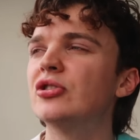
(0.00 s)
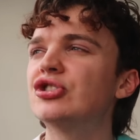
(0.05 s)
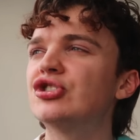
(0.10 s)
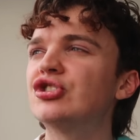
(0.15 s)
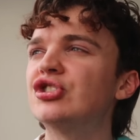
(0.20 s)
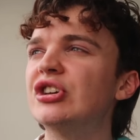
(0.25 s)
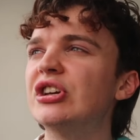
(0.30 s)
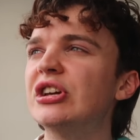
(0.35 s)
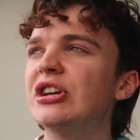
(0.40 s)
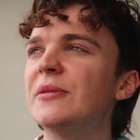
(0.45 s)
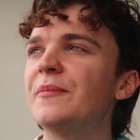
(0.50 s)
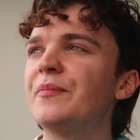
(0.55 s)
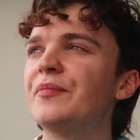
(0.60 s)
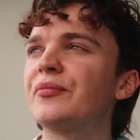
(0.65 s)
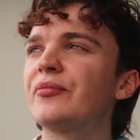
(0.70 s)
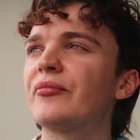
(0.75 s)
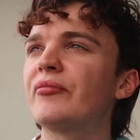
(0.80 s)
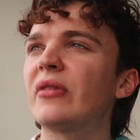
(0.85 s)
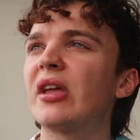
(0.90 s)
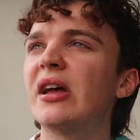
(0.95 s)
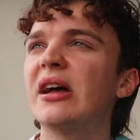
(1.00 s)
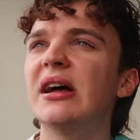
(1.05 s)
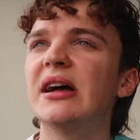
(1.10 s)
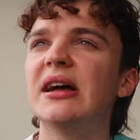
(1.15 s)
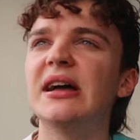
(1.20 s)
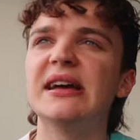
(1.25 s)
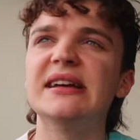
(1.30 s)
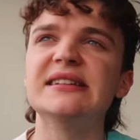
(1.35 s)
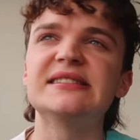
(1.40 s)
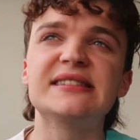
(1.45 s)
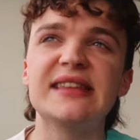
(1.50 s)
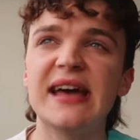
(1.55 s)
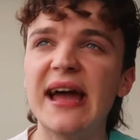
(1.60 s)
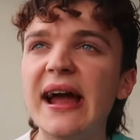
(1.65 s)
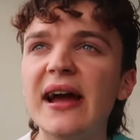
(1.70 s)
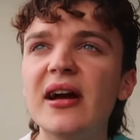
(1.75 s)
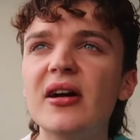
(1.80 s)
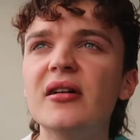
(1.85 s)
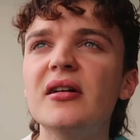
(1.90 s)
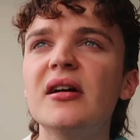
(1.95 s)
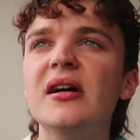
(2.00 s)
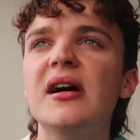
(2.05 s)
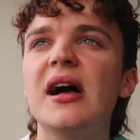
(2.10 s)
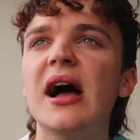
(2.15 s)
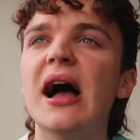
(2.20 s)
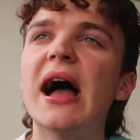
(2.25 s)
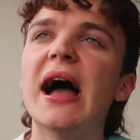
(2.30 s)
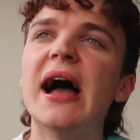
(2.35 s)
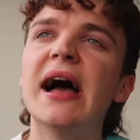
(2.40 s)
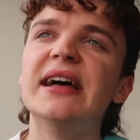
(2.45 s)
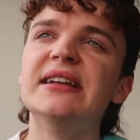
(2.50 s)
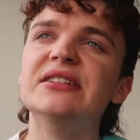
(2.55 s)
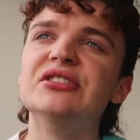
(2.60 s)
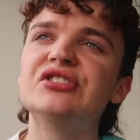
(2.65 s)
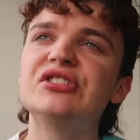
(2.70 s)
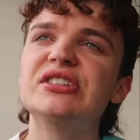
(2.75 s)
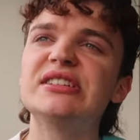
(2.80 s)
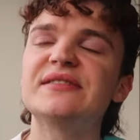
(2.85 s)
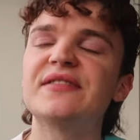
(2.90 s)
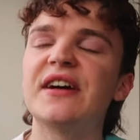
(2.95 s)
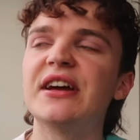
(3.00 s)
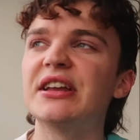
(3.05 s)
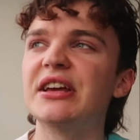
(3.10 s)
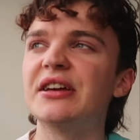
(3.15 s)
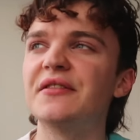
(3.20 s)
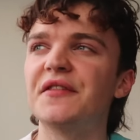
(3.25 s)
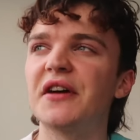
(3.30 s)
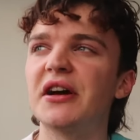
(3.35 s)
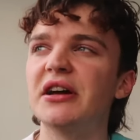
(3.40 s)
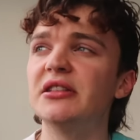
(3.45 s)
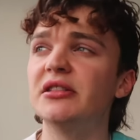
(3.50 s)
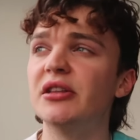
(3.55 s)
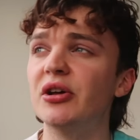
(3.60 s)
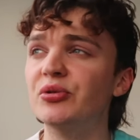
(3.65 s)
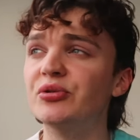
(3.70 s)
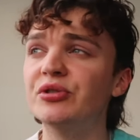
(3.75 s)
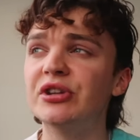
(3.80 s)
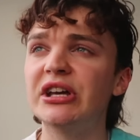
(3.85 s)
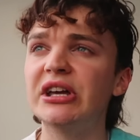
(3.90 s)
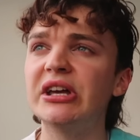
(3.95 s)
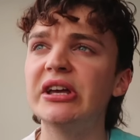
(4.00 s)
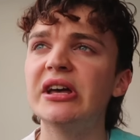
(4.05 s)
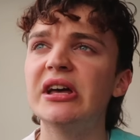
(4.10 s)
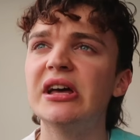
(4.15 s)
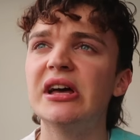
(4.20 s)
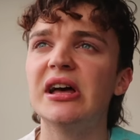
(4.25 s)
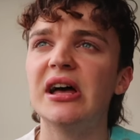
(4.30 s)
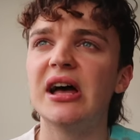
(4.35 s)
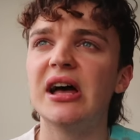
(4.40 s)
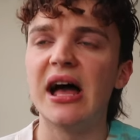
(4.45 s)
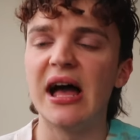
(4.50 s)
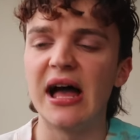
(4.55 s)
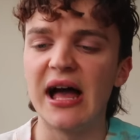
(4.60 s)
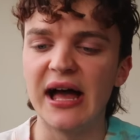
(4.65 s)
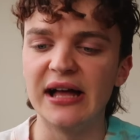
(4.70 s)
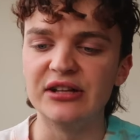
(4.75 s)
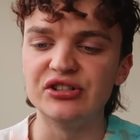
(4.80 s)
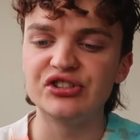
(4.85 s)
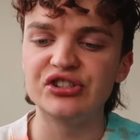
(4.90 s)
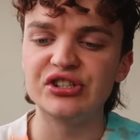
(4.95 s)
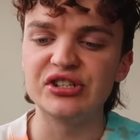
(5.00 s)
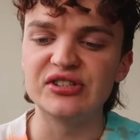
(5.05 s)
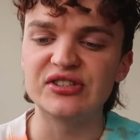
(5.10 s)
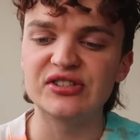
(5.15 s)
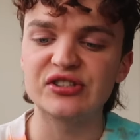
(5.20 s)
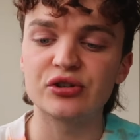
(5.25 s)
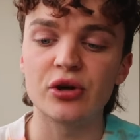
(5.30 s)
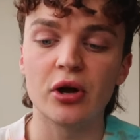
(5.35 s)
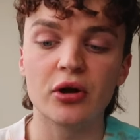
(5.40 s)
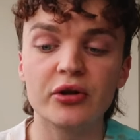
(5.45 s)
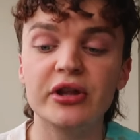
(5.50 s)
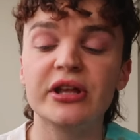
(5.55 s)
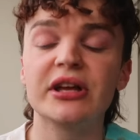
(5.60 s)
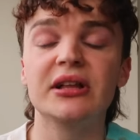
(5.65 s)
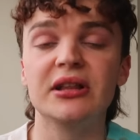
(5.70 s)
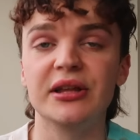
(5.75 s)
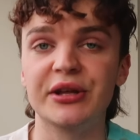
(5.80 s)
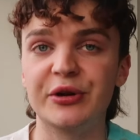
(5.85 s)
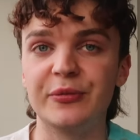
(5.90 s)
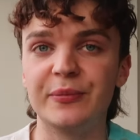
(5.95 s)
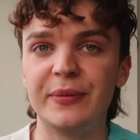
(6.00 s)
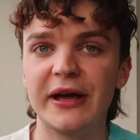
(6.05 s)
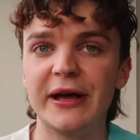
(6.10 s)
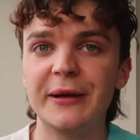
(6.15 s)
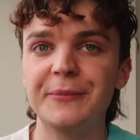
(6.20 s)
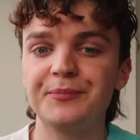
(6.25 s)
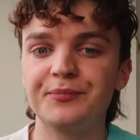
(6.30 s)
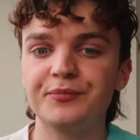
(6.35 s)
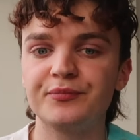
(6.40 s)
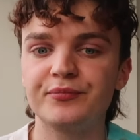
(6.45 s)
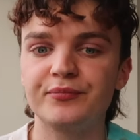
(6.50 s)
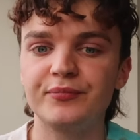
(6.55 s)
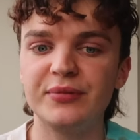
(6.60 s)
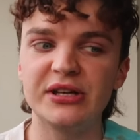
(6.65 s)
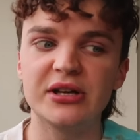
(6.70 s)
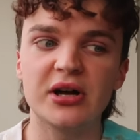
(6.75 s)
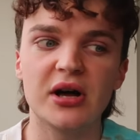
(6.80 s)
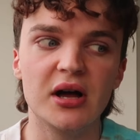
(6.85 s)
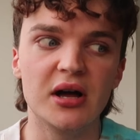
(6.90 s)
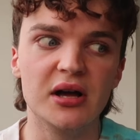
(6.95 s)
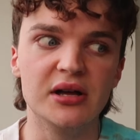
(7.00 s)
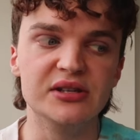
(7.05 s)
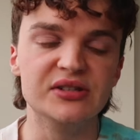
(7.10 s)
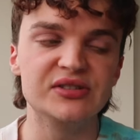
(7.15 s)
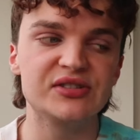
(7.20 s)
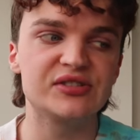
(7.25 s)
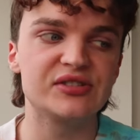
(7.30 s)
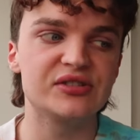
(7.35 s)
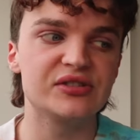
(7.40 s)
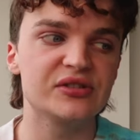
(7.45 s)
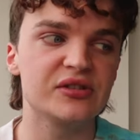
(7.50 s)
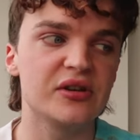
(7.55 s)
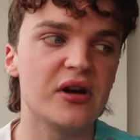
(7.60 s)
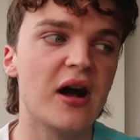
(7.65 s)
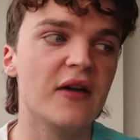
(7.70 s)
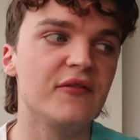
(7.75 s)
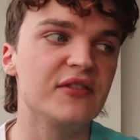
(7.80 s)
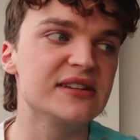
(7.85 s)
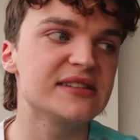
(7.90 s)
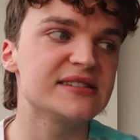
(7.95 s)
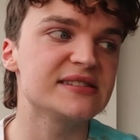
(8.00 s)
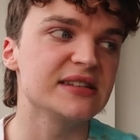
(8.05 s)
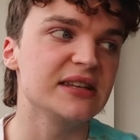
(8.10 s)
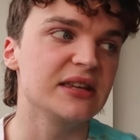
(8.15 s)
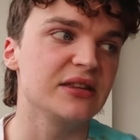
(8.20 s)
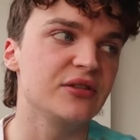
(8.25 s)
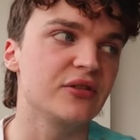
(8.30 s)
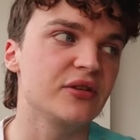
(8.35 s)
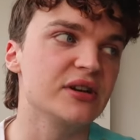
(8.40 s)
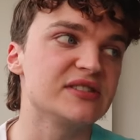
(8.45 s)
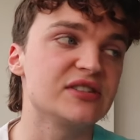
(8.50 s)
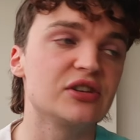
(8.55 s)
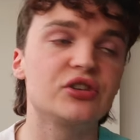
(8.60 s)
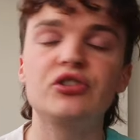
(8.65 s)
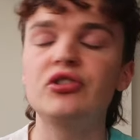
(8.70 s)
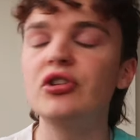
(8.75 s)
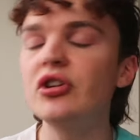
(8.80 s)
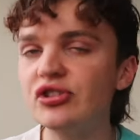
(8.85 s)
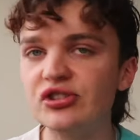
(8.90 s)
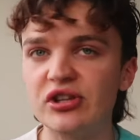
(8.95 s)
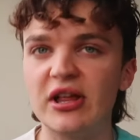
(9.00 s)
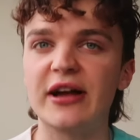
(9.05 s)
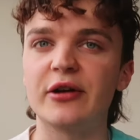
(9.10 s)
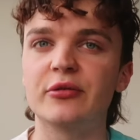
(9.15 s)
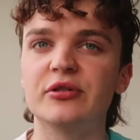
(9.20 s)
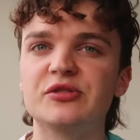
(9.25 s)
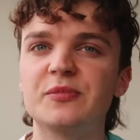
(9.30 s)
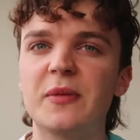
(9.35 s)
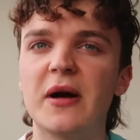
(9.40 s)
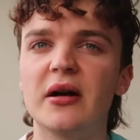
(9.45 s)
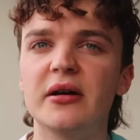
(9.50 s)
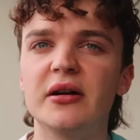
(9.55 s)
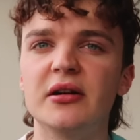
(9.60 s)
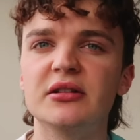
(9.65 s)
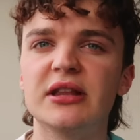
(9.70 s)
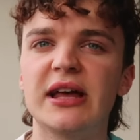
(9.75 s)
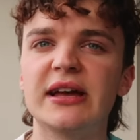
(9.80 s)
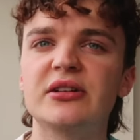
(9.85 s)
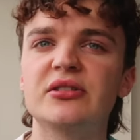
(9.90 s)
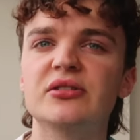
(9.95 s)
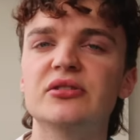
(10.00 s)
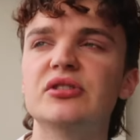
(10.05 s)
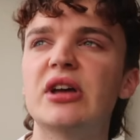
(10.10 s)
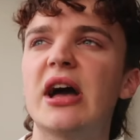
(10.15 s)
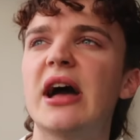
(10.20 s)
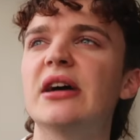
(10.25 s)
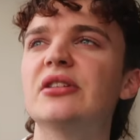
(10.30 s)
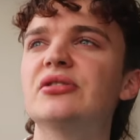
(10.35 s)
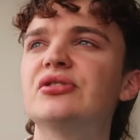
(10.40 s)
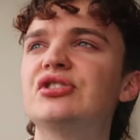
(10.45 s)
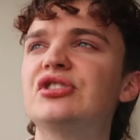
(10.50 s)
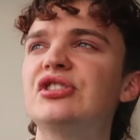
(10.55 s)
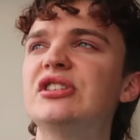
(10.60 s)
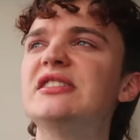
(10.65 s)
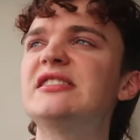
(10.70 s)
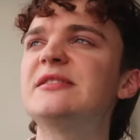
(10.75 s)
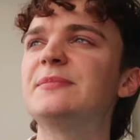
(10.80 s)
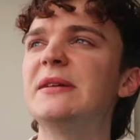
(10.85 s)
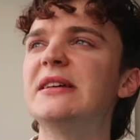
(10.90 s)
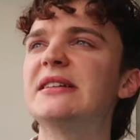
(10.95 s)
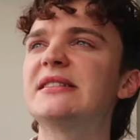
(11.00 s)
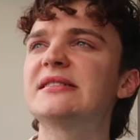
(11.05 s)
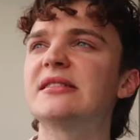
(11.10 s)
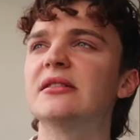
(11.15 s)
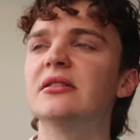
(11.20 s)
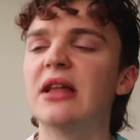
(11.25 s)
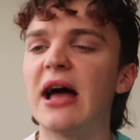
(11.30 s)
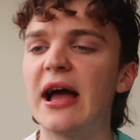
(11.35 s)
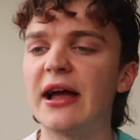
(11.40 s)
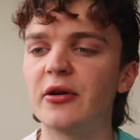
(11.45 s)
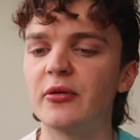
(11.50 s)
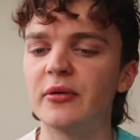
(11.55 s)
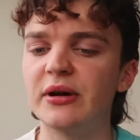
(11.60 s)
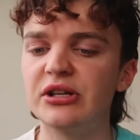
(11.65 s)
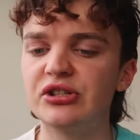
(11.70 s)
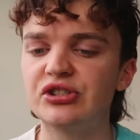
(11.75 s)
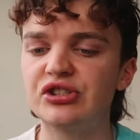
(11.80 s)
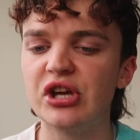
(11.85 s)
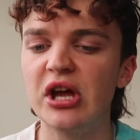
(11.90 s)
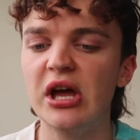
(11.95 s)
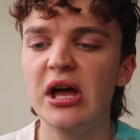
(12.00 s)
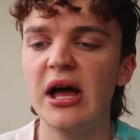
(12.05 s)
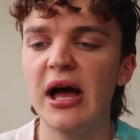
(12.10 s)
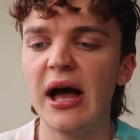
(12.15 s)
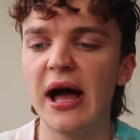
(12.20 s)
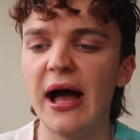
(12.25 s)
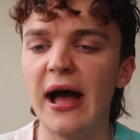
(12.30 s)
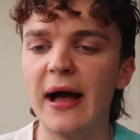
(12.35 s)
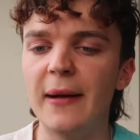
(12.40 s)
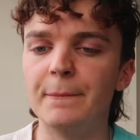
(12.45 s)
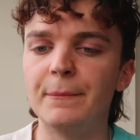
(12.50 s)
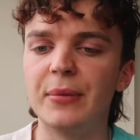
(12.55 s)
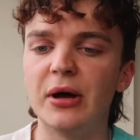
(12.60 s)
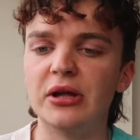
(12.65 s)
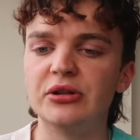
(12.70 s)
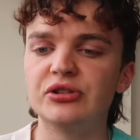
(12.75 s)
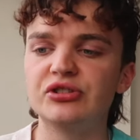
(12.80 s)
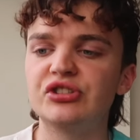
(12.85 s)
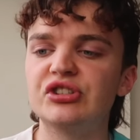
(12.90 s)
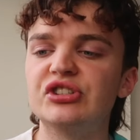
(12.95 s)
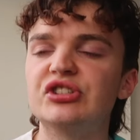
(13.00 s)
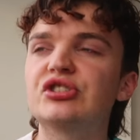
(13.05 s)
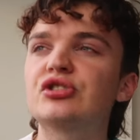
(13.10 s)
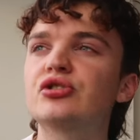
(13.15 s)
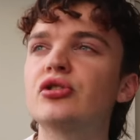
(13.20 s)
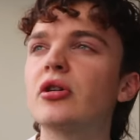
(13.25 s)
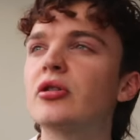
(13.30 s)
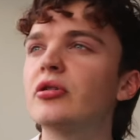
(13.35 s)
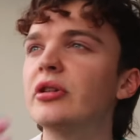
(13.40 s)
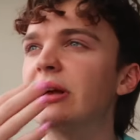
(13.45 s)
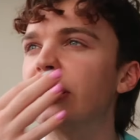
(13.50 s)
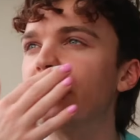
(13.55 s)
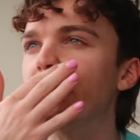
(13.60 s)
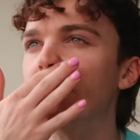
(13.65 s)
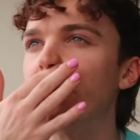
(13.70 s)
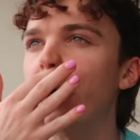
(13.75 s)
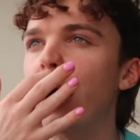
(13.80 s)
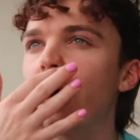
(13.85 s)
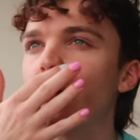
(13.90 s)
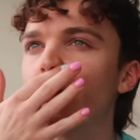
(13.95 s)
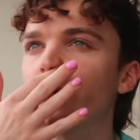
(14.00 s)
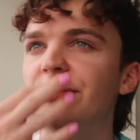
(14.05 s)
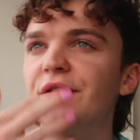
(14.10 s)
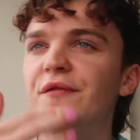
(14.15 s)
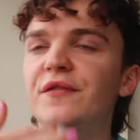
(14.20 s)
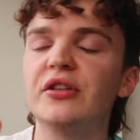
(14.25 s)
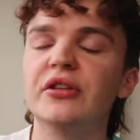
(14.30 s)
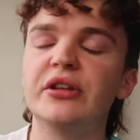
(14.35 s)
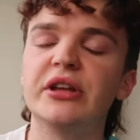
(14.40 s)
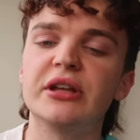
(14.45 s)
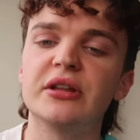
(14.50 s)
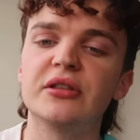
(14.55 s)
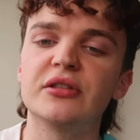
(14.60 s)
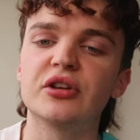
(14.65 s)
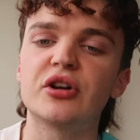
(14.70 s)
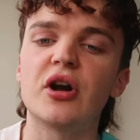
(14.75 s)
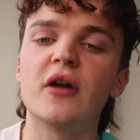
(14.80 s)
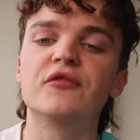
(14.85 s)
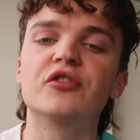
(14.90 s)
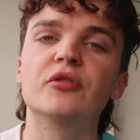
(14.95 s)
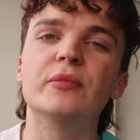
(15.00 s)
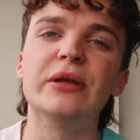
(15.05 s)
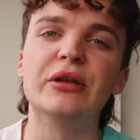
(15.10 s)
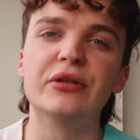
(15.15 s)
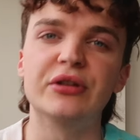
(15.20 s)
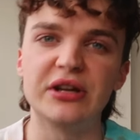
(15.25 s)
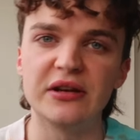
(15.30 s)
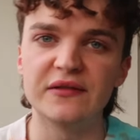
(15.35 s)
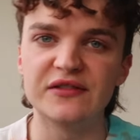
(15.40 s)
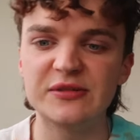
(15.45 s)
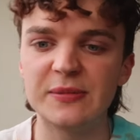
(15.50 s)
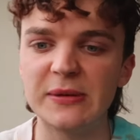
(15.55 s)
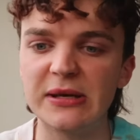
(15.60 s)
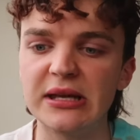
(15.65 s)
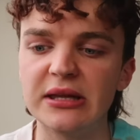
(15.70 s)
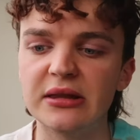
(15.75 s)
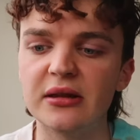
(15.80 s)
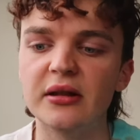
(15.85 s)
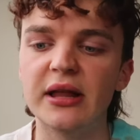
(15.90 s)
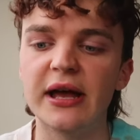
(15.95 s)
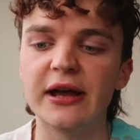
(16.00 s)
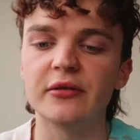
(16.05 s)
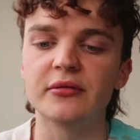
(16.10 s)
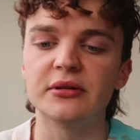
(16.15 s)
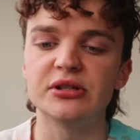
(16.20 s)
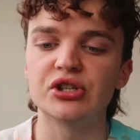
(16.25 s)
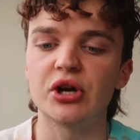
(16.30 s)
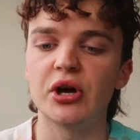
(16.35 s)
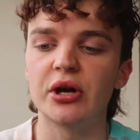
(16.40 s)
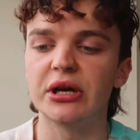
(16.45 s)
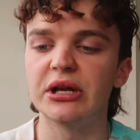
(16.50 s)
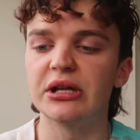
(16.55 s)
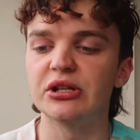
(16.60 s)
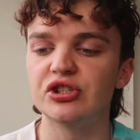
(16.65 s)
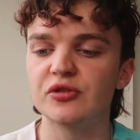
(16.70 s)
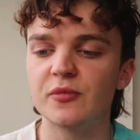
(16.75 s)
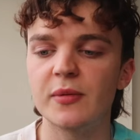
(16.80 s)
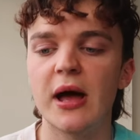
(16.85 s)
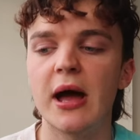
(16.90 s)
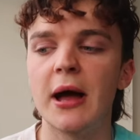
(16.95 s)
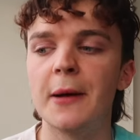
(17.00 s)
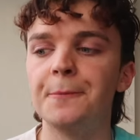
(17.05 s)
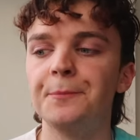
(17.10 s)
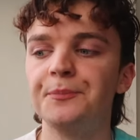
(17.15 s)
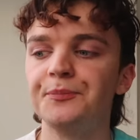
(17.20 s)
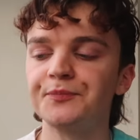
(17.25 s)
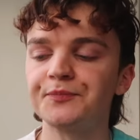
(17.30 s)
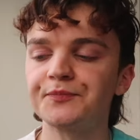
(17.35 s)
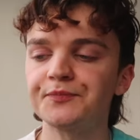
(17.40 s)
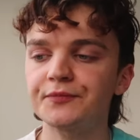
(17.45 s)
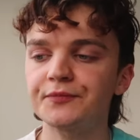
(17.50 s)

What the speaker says: She is there, and she's finding it very lonely, and she's struggling a little bit because obviously there is a huge language barrier. Like, she speaks the language, but she's struggling a lot with feeling the comfortability of speaking the language out in Japan.